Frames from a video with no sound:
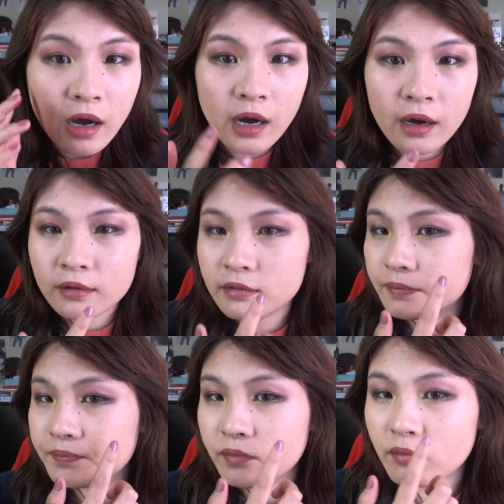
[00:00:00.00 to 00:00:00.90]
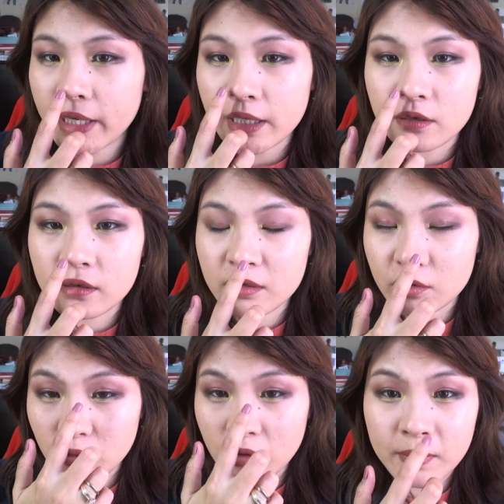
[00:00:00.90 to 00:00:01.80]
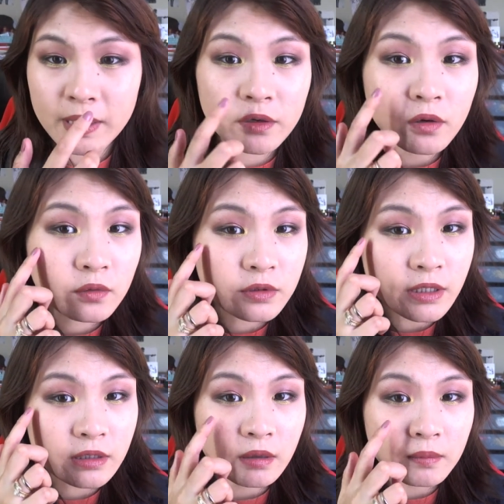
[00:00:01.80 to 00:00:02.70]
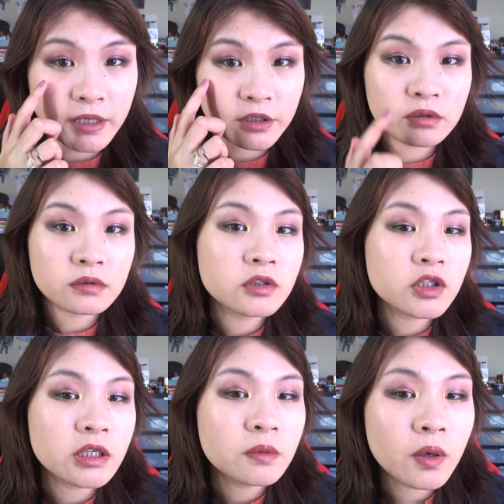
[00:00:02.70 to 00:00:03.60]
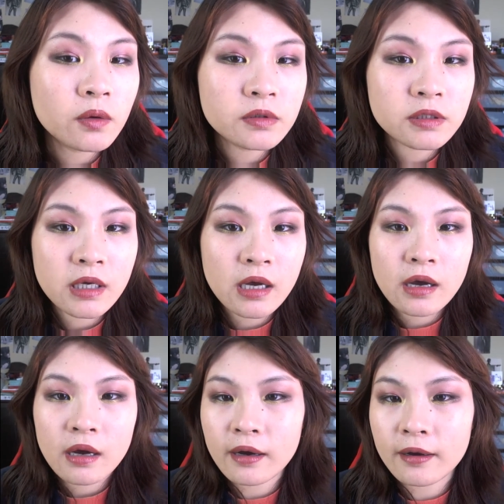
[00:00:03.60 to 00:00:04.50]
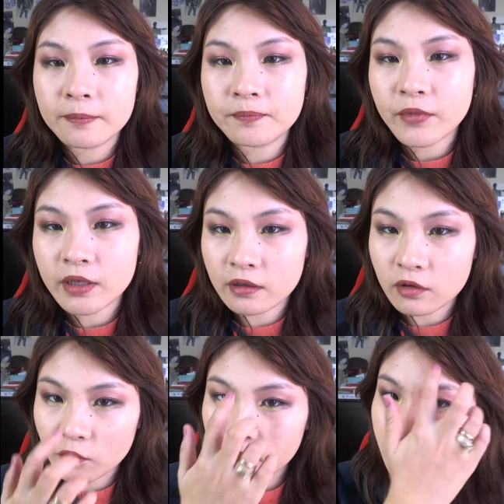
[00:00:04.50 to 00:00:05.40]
on my you know on my nose and on my cheekbones um, and a little bit